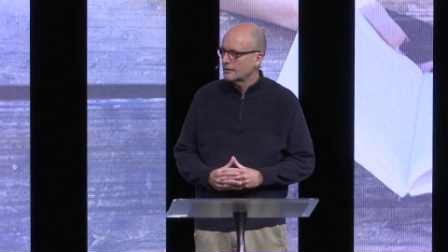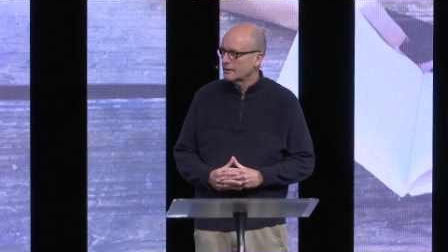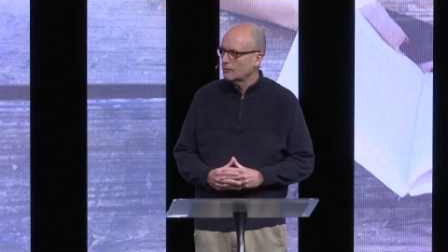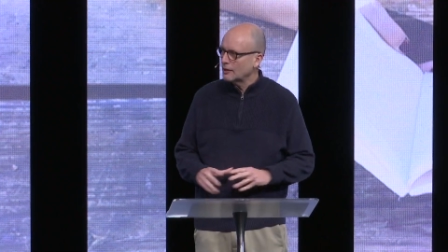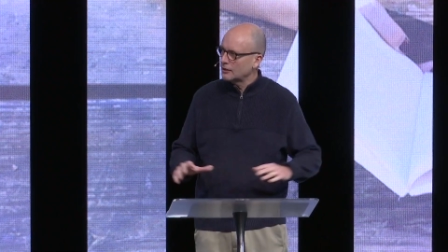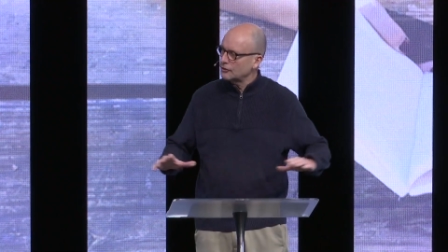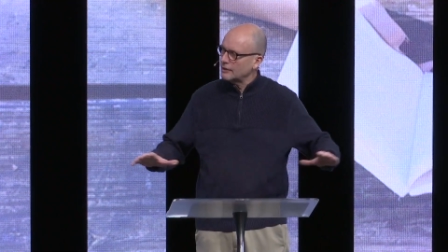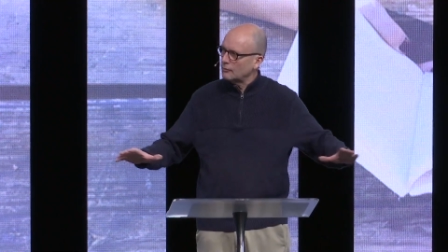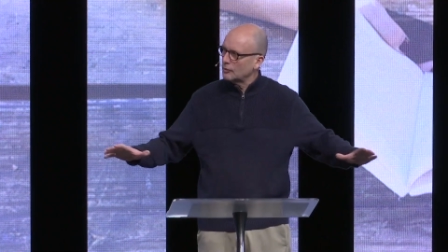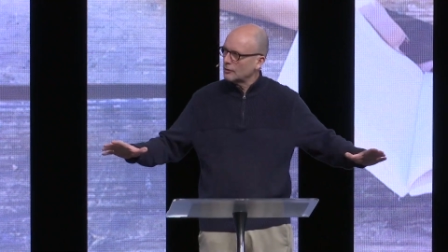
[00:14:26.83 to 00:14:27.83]
And we can do
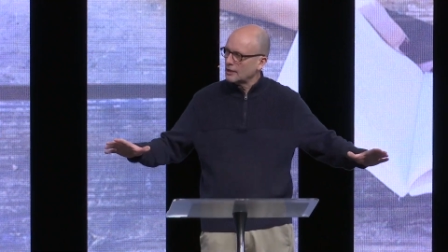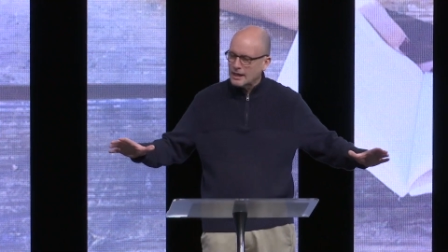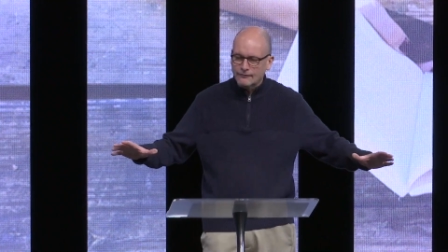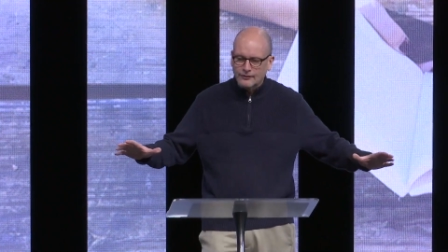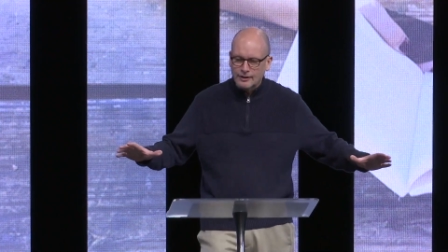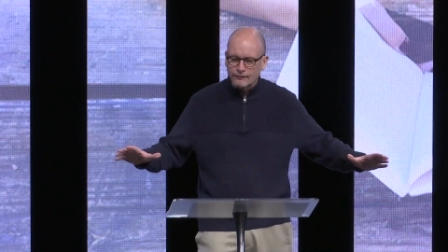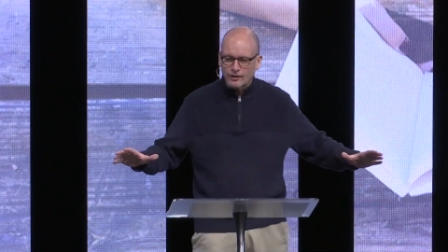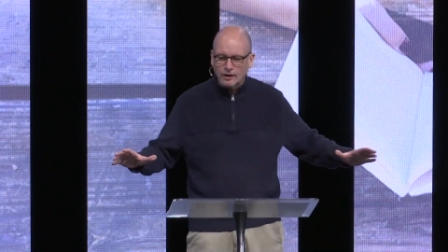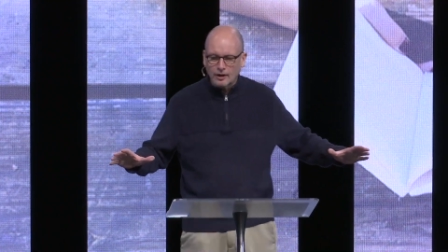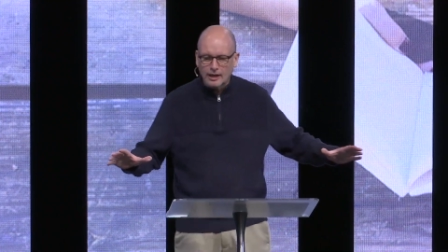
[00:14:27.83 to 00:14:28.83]
that when we're confident of
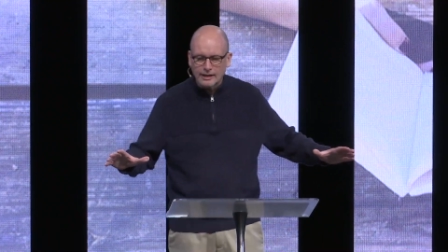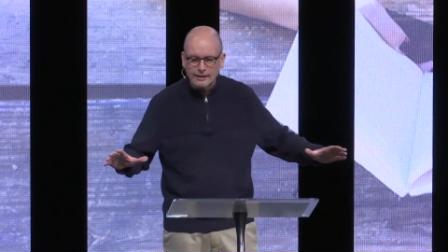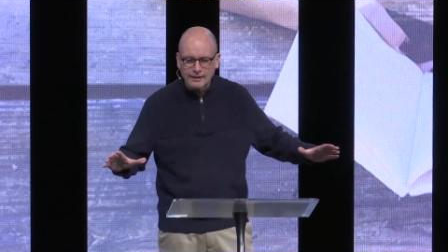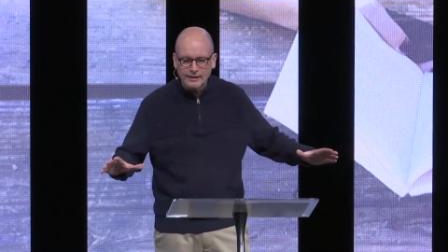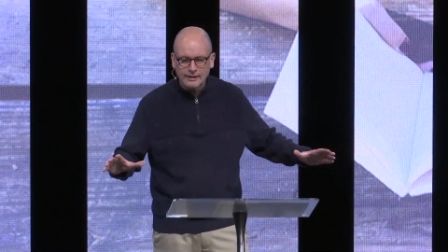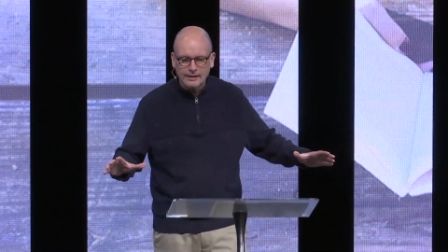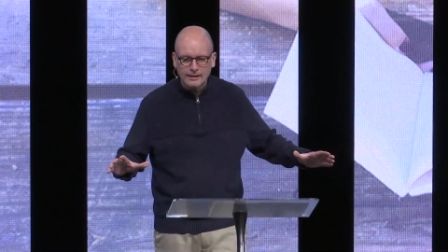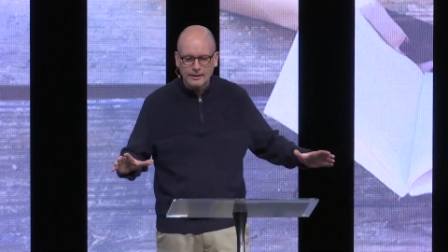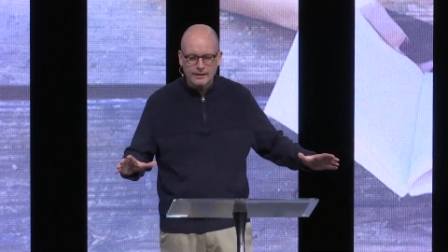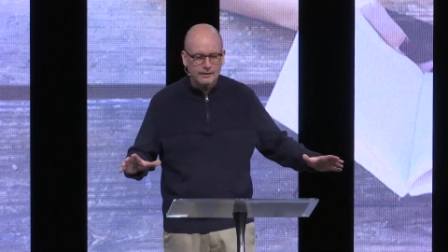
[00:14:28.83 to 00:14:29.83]
our
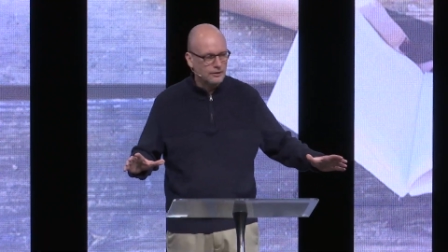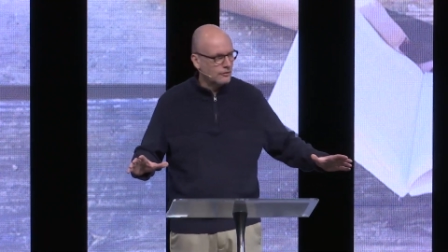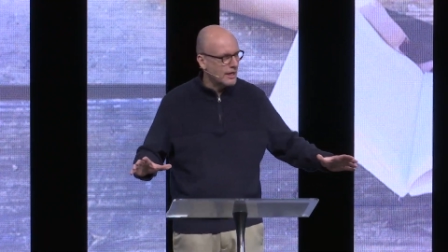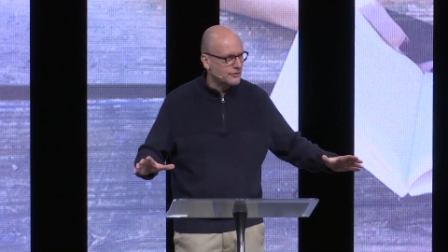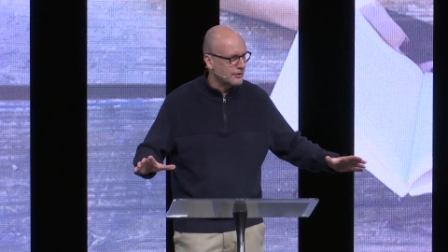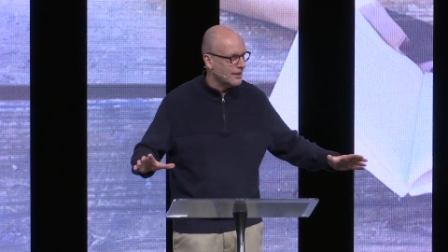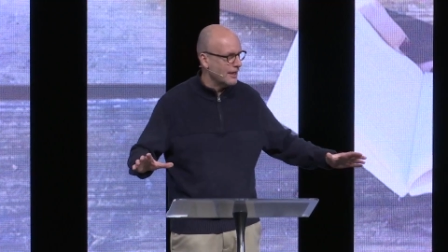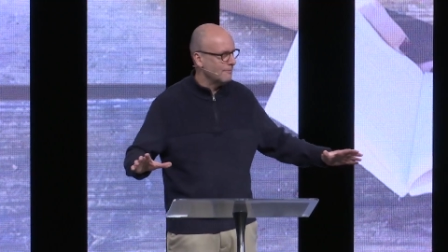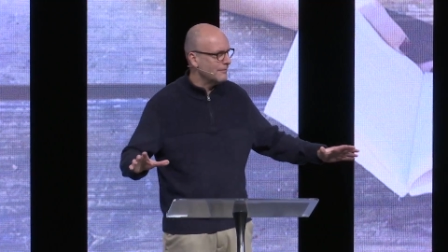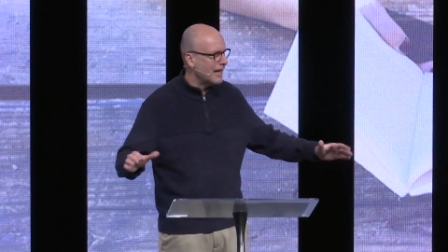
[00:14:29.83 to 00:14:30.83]
identity in Christ. See,
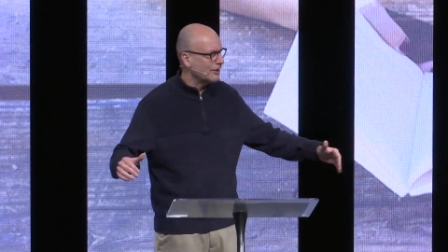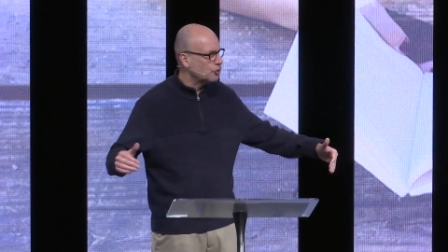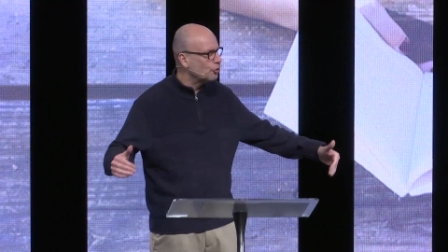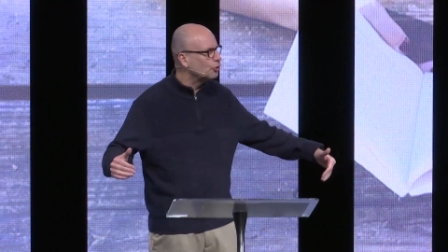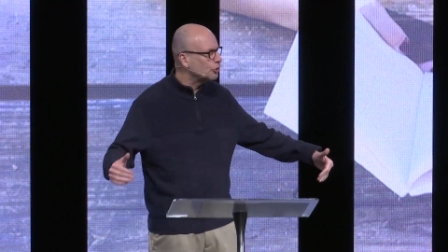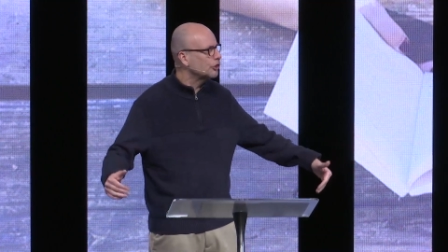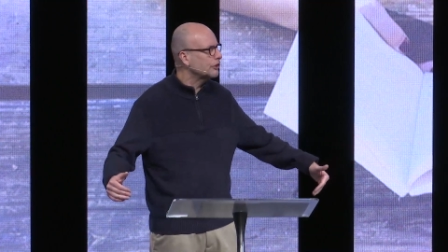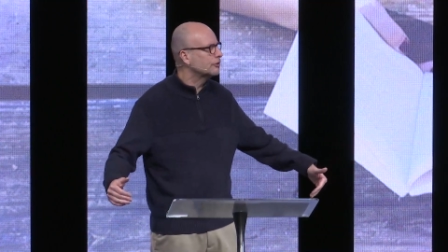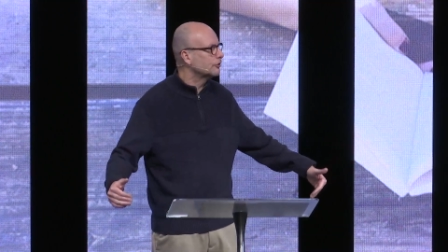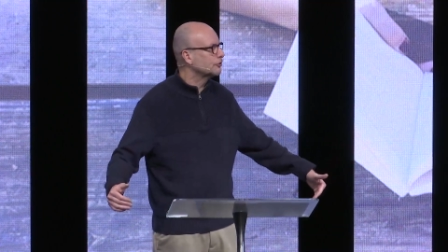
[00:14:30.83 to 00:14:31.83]
I'm not too
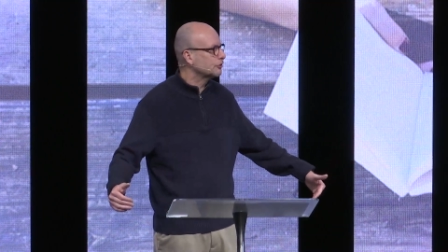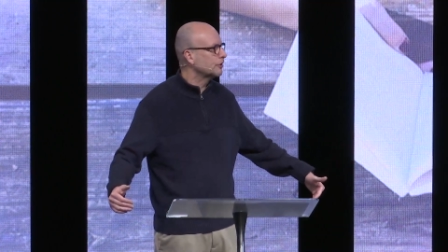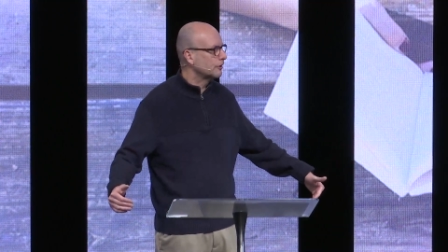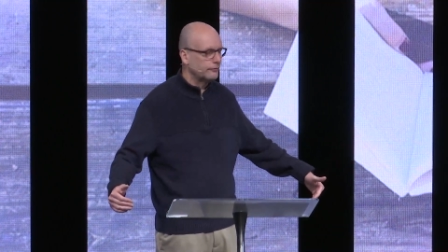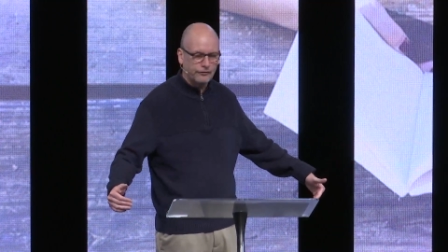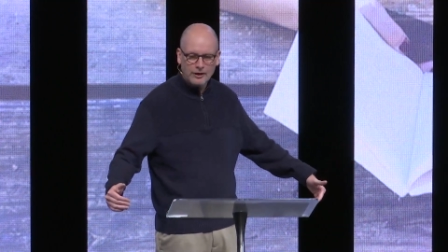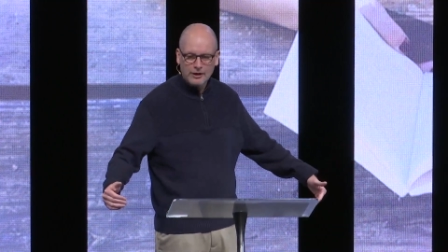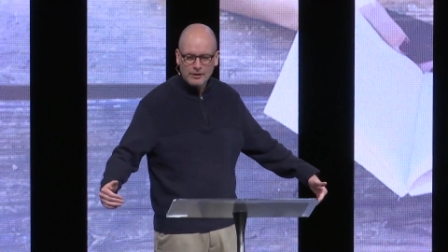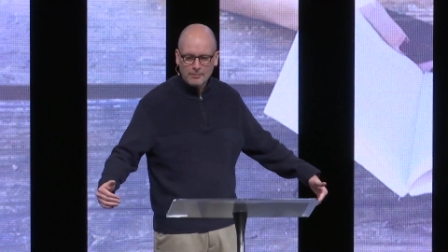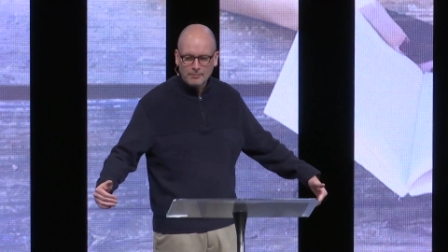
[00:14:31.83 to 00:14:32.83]
good to serve,
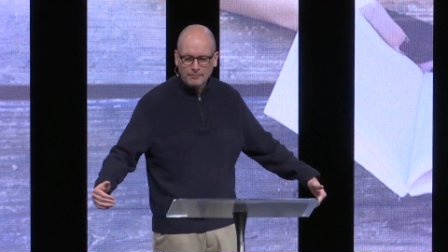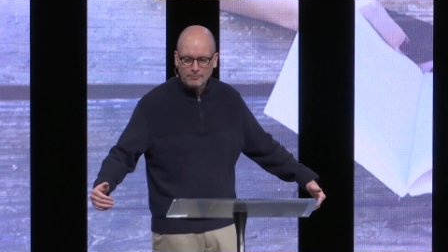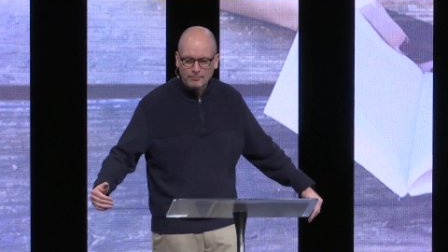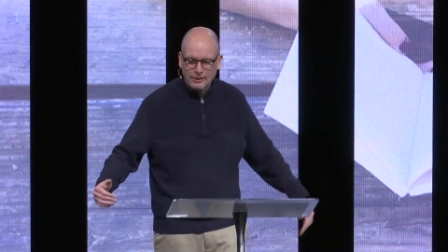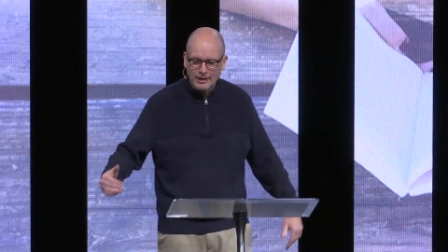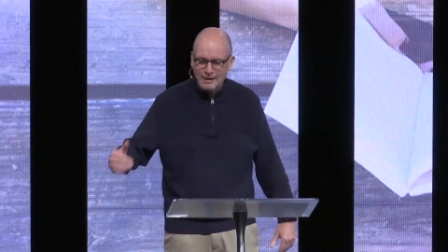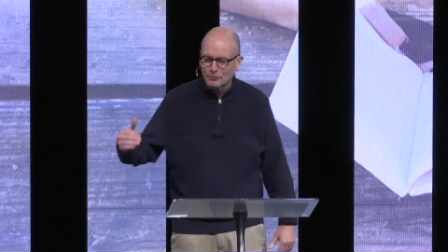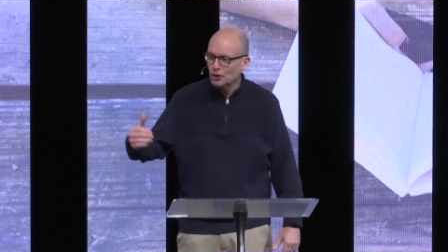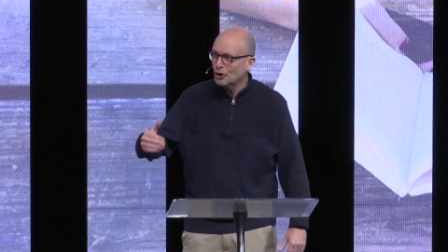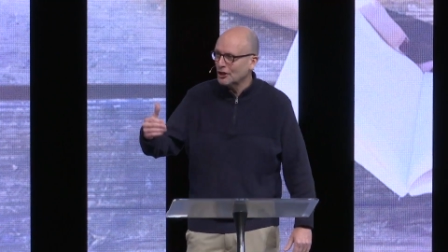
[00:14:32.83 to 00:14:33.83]
but
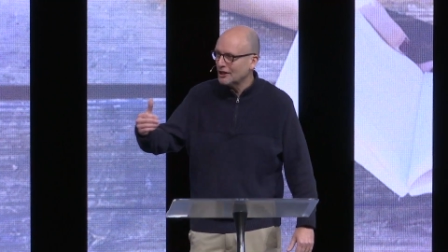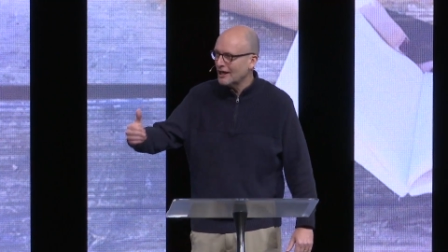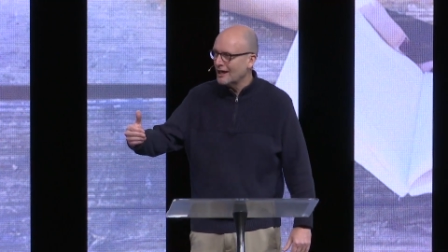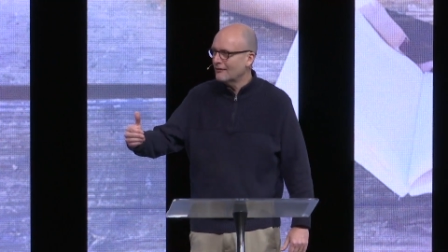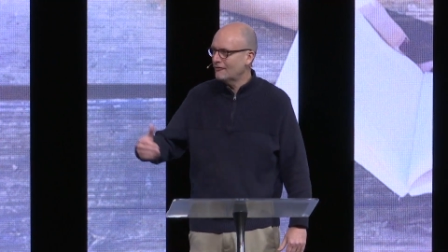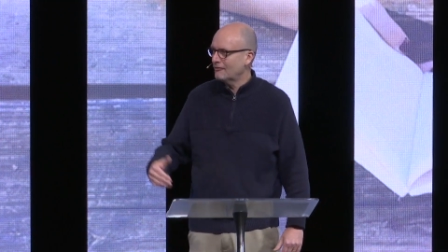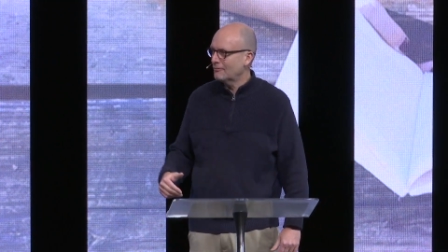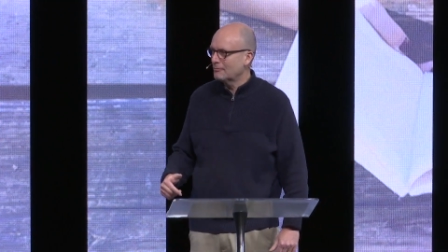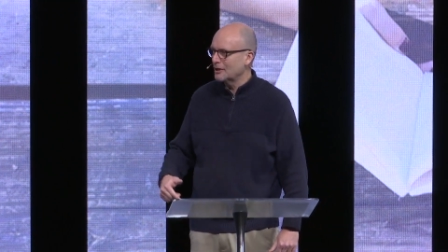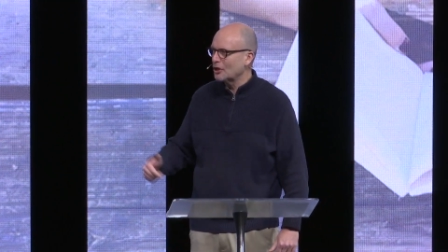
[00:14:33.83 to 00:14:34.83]
I'm good enough
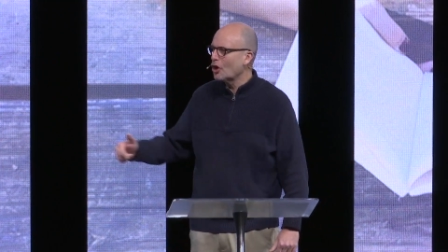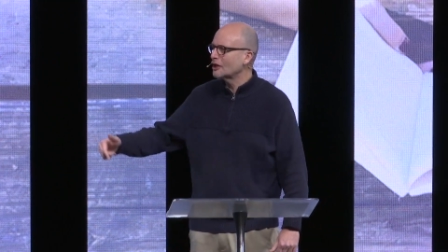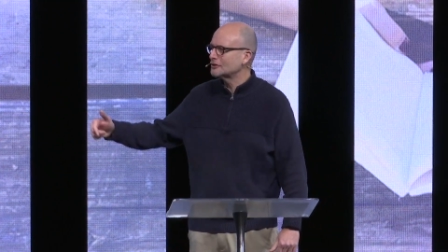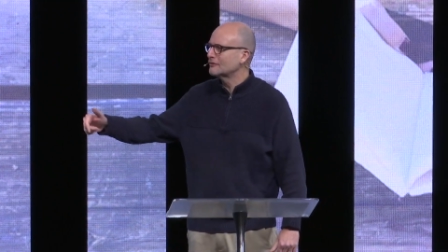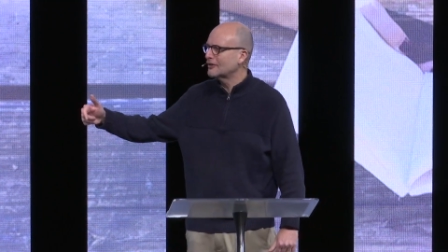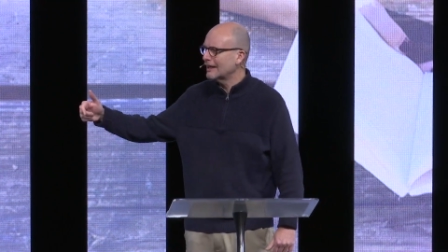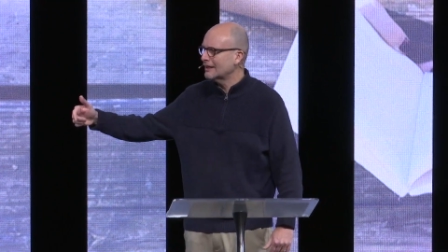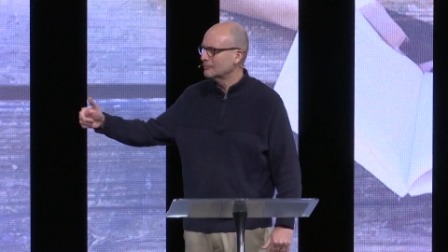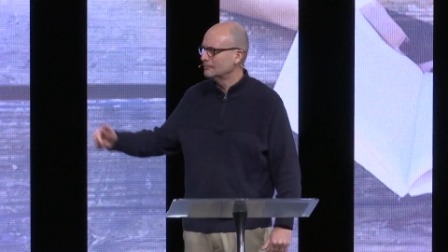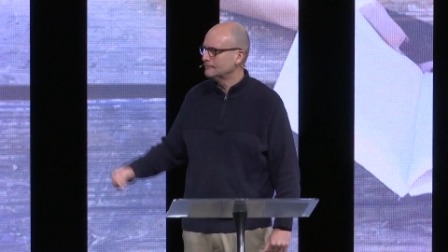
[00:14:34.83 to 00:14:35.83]
because of Him.